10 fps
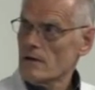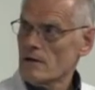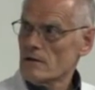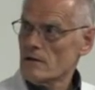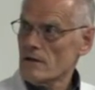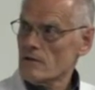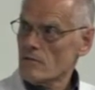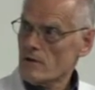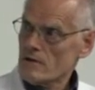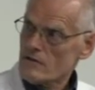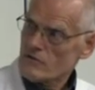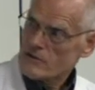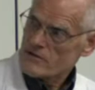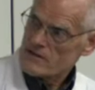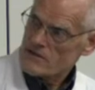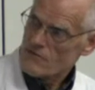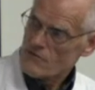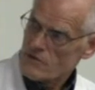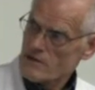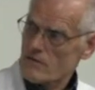And the other one,
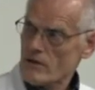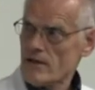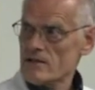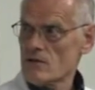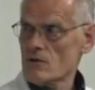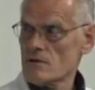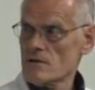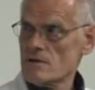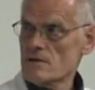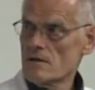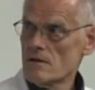64D rickettsiosis,